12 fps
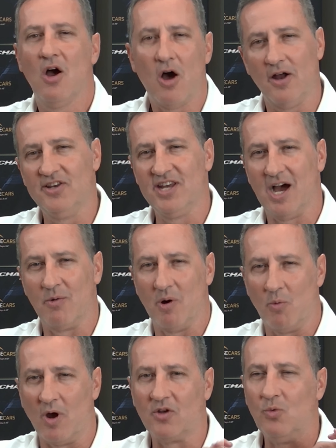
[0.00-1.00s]
on YAWA
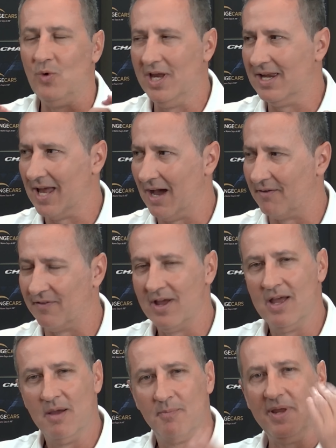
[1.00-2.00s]
what we love.
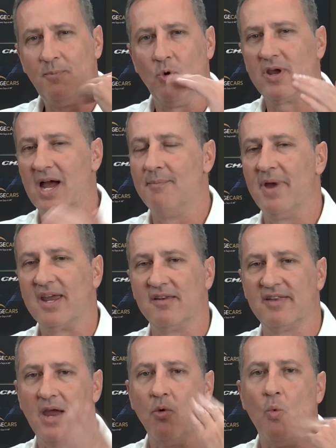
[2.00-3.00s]
People will come back and
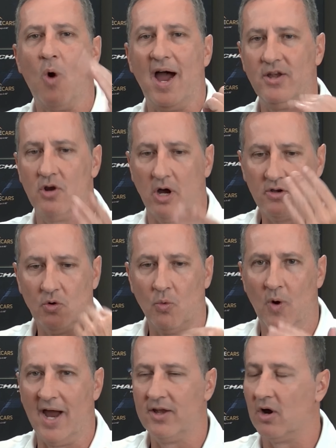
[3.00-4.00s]
say, why not?
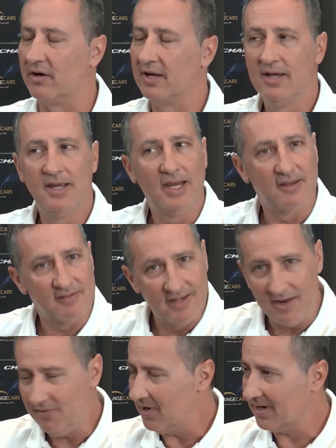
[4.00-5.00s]
Why not? It's
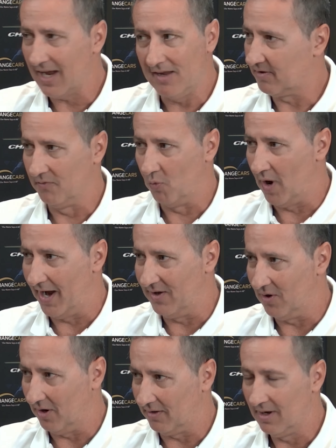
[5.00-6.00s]
never a case of why
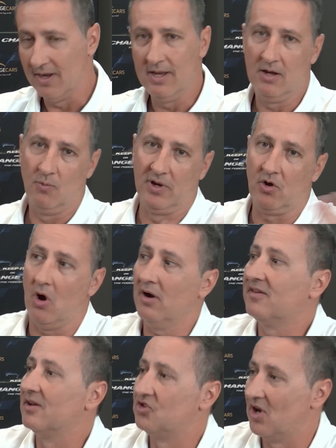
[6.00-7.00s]
not. We can't
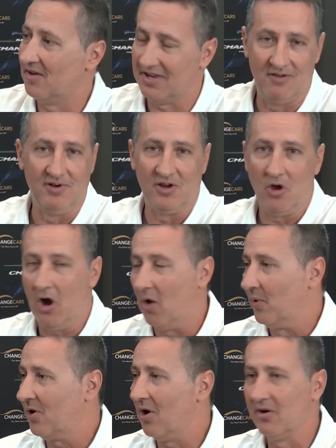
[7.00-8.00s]
suggest every car. We
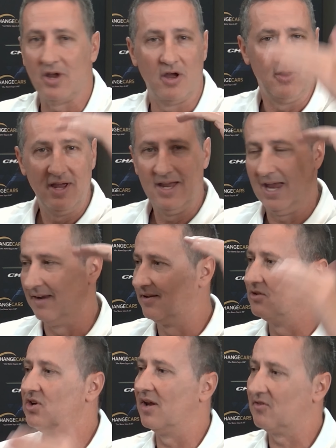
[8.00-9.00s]
can't go and
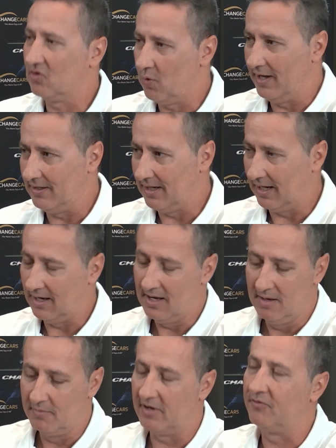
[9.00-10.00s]
suggest 20.
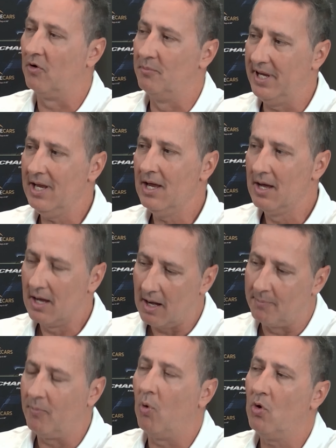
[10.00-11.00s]
But for me, a
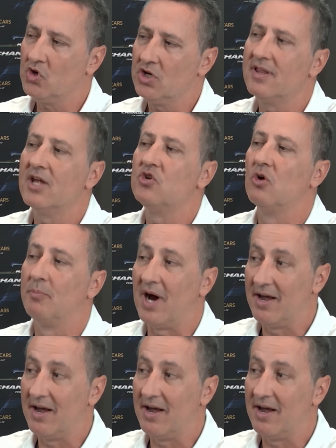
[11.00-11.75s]
Porsche that you'll buy